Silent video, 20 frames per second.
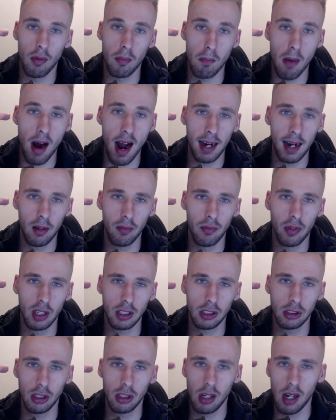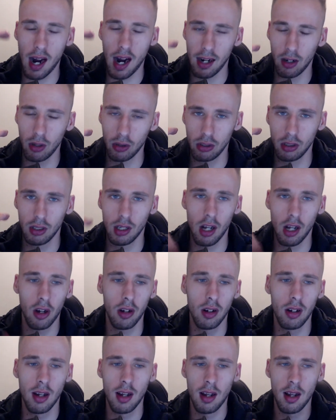my voice too high or too low,
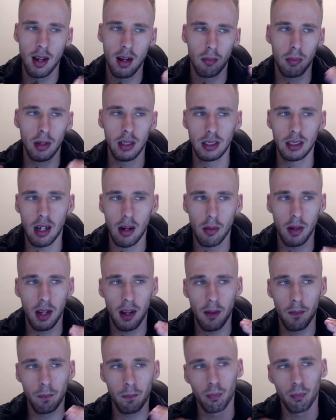please help me.